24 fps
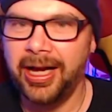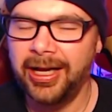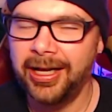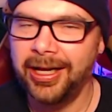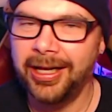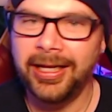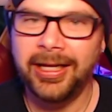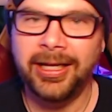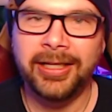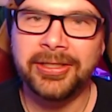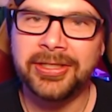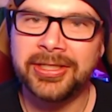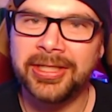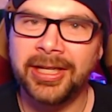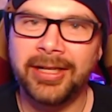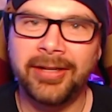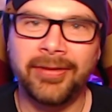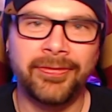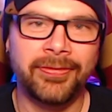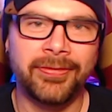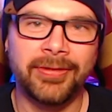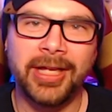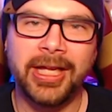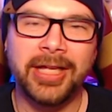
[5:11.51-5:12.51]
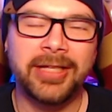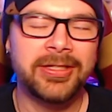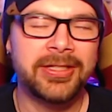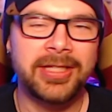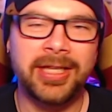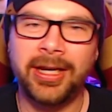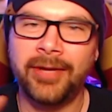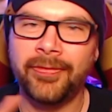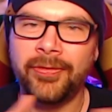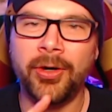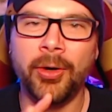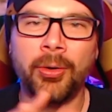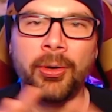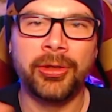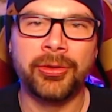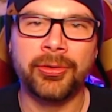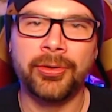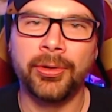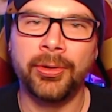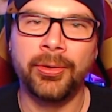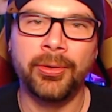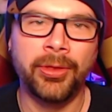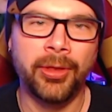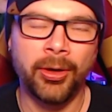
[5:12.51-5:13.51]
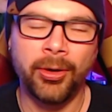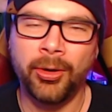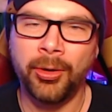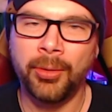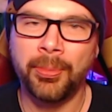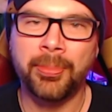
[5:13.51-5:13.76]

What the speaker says: Instead of going through the whole